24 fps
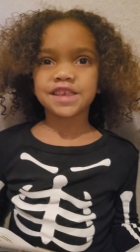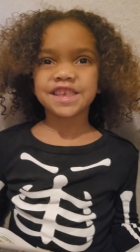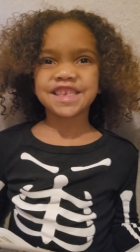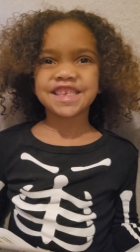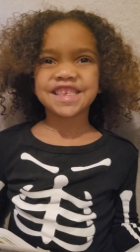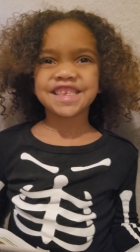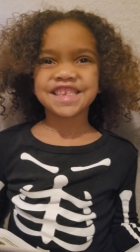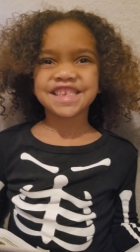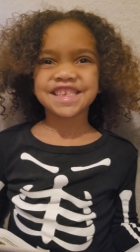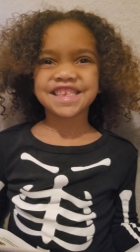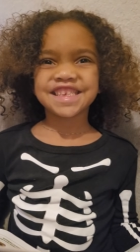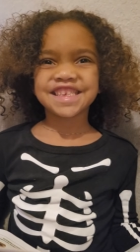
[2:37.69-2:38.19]
But
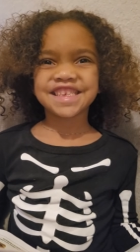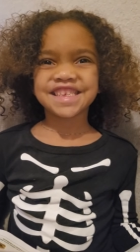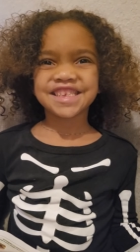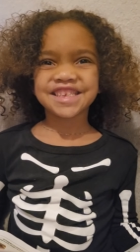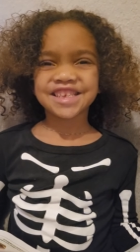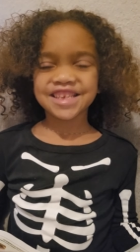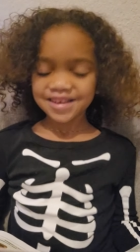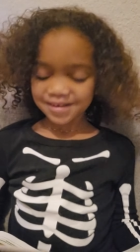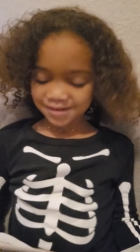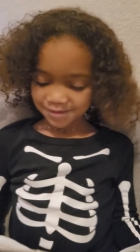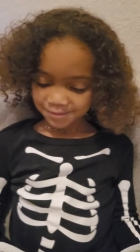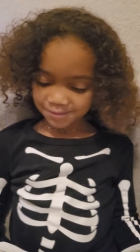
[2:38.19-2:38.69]
I was just trying to
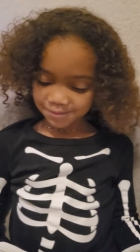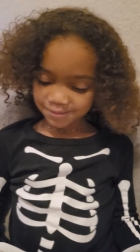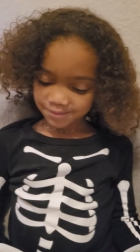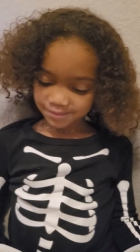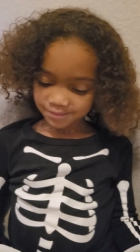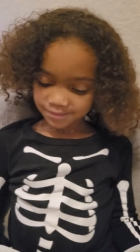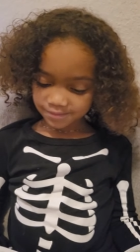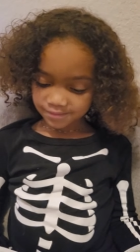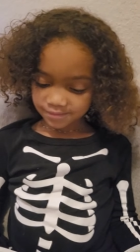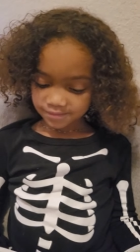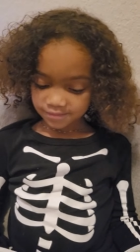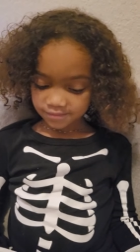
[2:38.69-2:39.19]
help
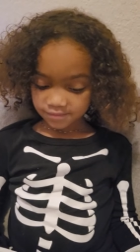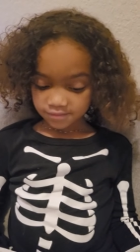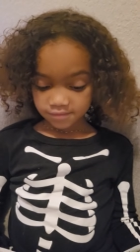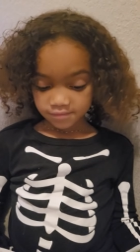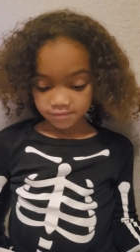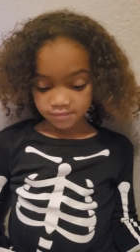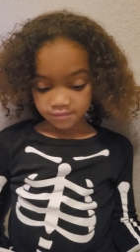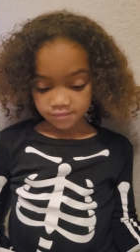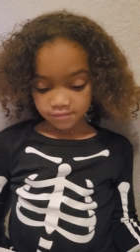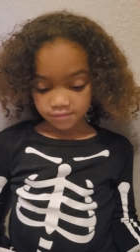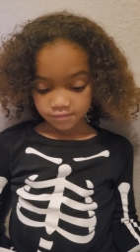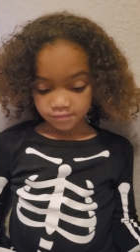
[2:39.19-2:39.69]
Good job.
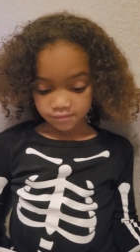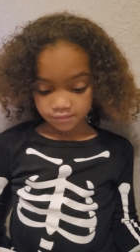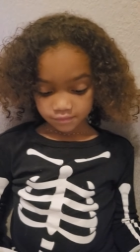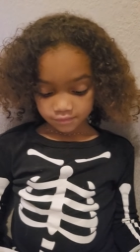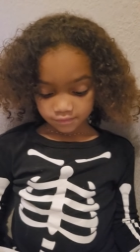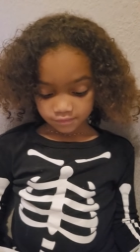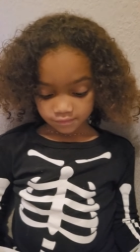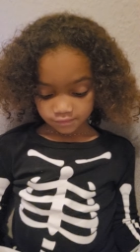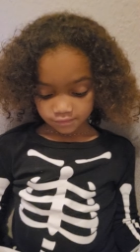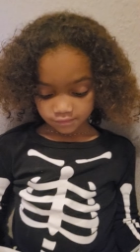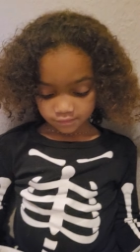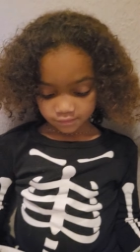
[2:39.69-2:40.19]
Okay, okay,
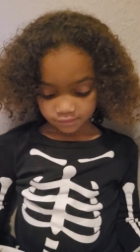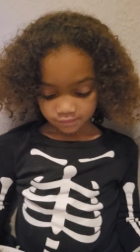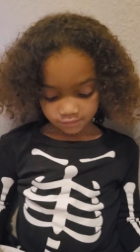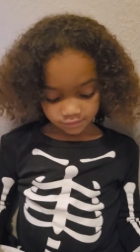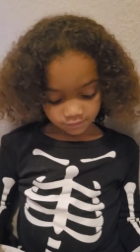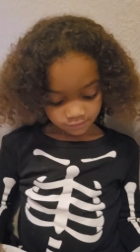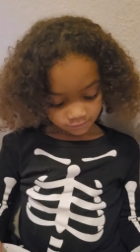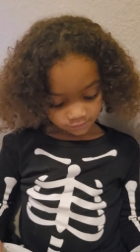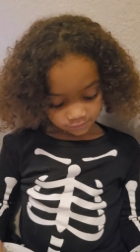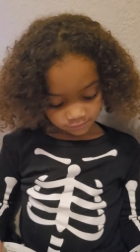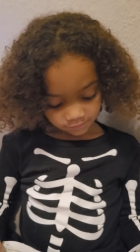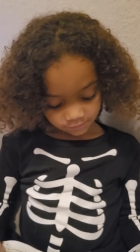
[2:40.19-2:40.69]
baby, but she,
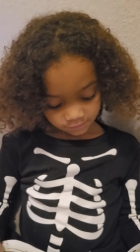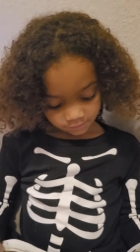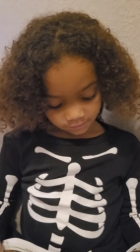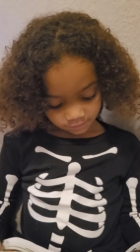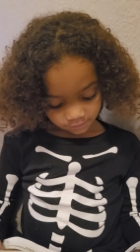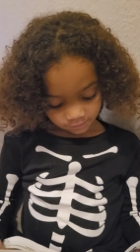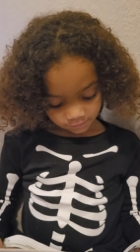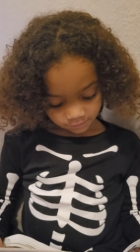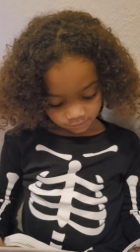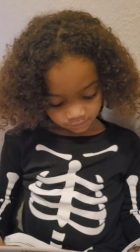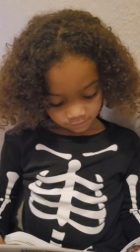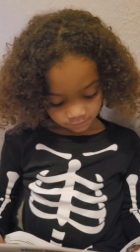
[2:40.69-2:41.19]
she's but doing
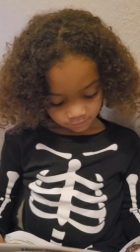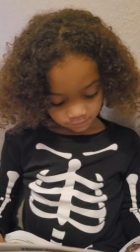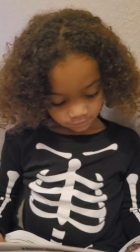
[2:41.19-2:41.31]
a really